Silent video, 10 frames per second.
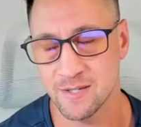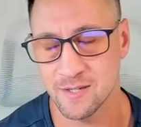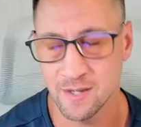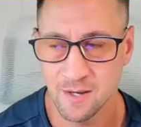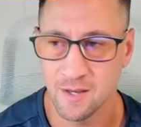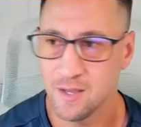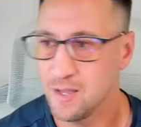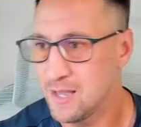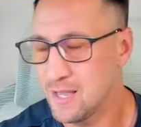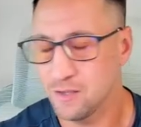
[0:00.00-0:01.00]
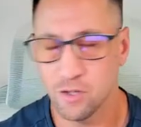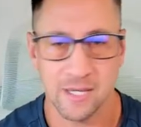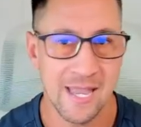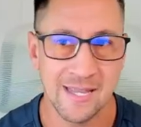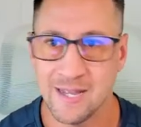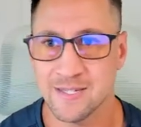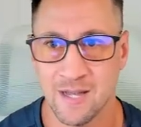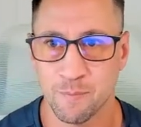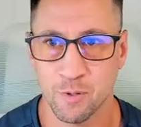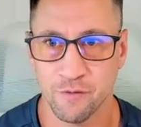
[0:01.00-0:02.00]
this. Look, AI
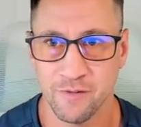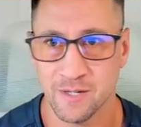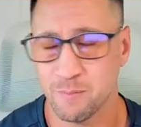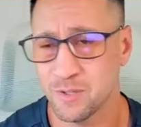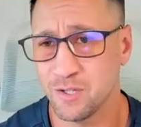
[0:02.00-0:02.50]
is not perfect,